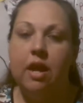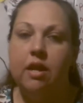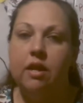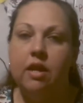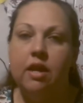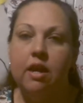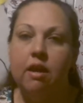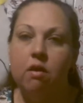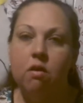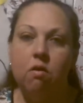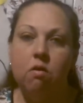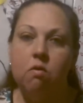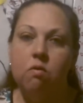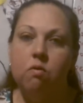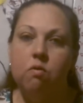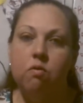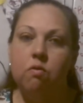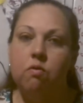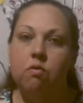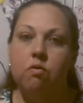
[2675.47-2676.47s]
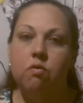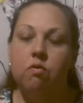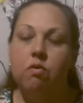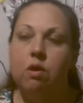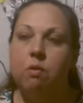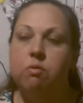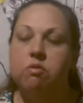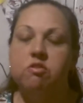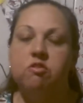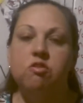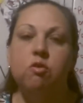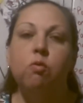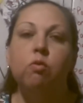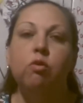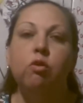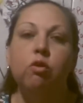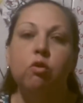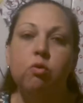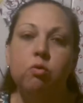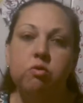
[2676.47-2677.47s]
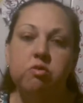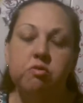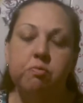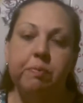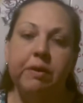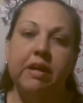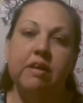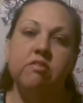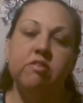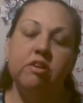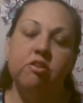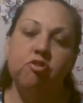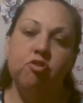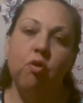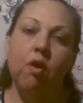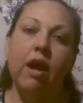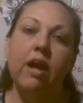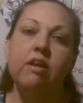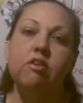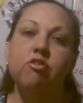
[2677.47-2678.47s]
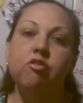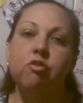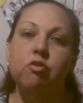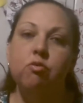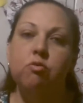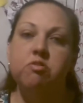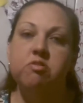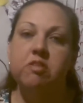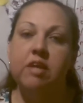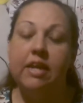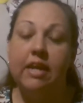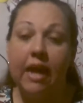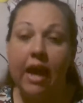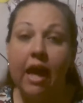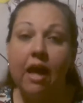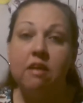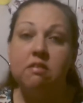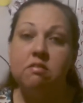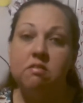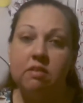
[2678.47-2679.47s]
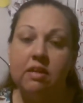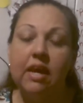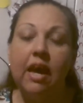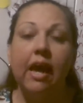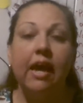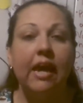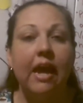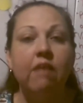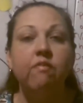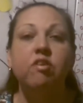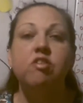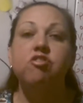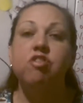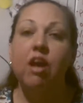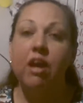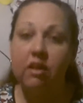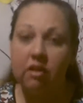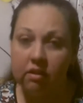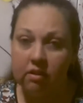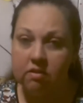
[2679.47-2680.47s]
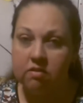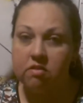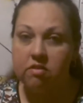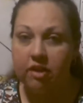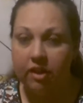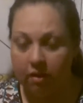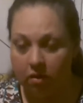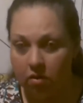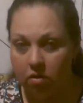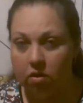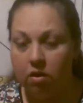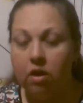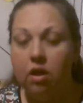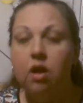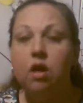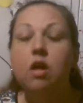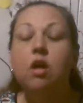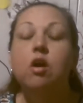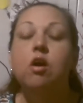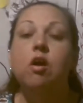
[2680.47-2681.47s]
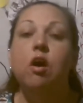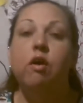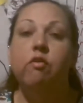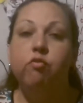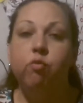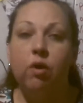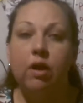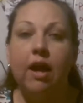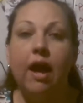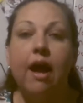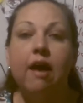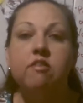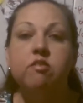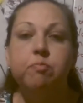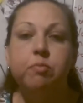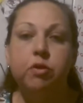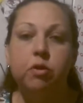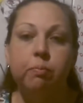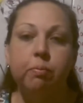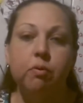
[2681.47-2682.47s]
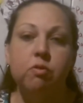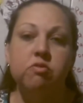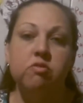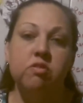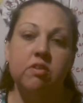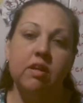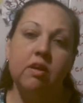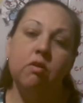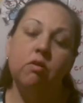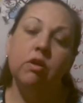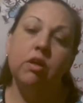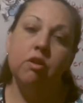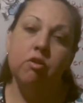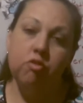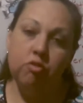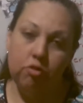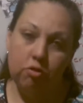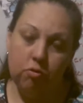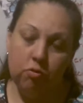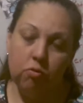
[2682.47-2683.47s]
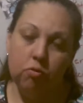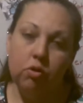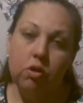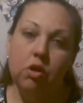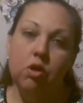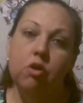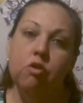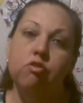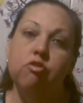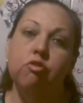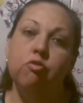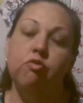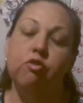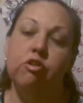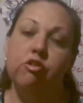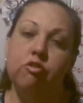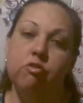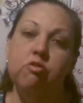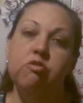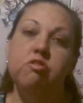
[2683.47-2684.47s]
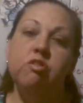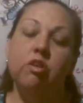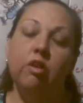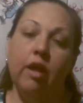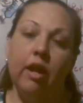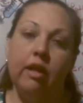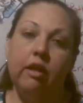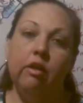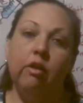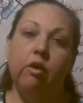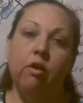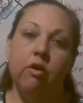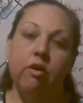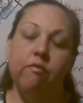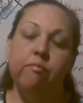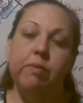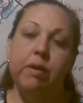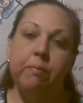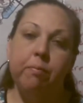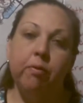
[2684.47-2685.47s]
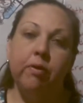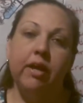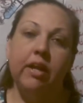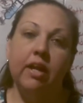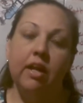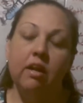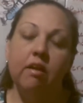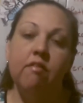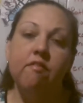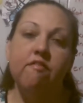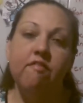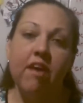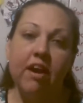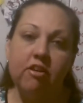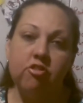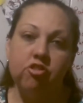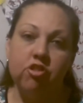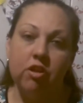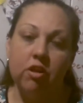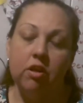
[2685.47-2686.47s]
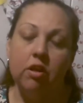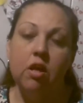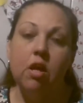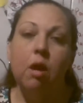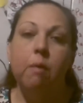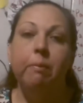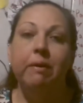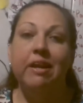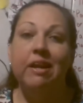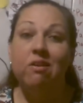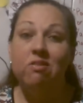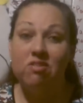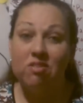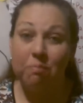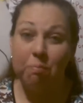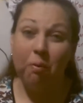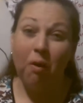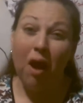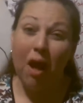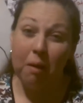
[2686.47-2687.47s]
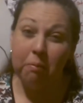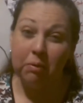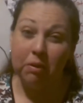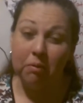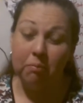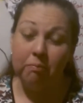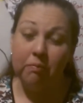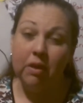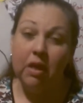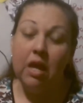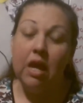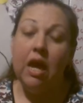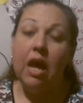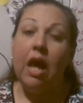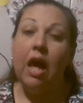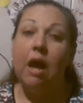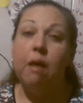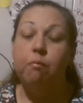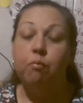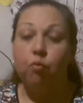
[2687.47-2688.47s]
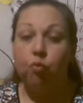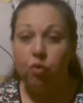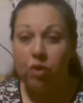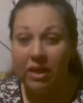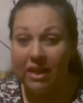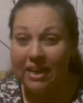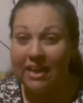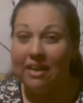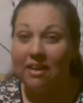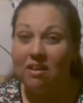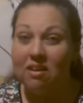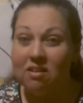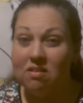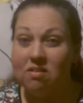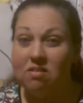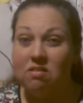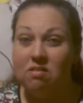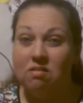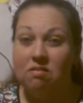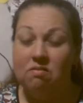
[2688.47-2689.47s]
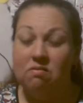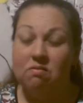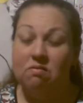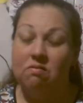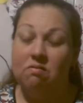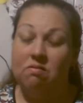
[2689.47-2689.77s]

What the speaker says: here it was so loose because he tried to say, yeah, see, I have a checklist here of what hospital personnel can do to reduce the likelihood of people getting an infection. But here's the problem. I'm reading this